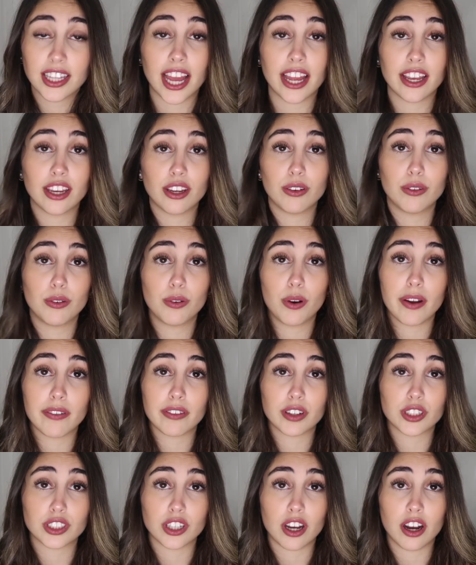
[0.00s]
that you
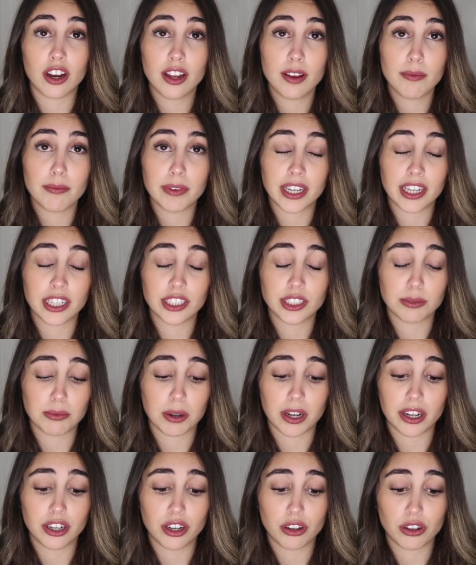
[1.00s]
ever saw it because you
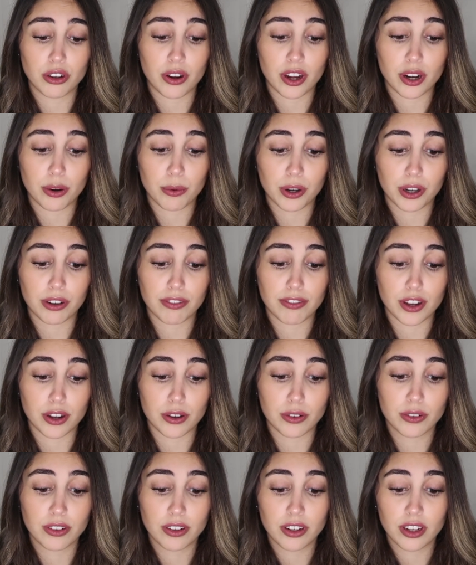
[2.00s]
probably don't know how to work a
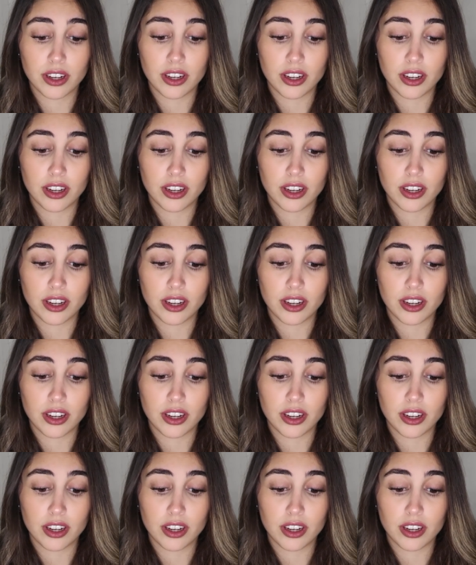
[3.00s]
phone.